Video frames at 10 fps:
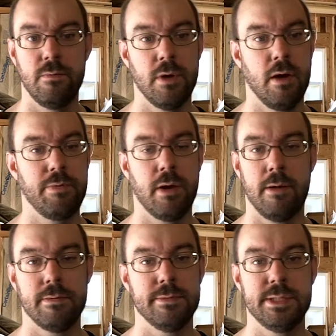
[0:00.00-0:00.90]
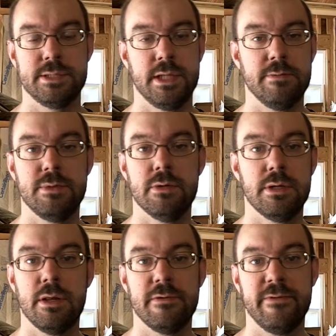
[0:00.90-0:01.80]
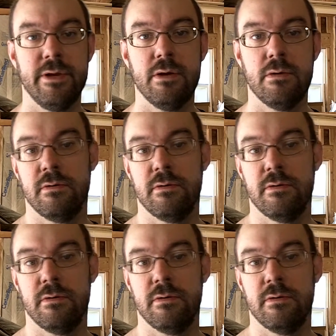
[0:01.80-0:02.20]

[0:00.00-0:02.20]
I'll probably just end up doing another video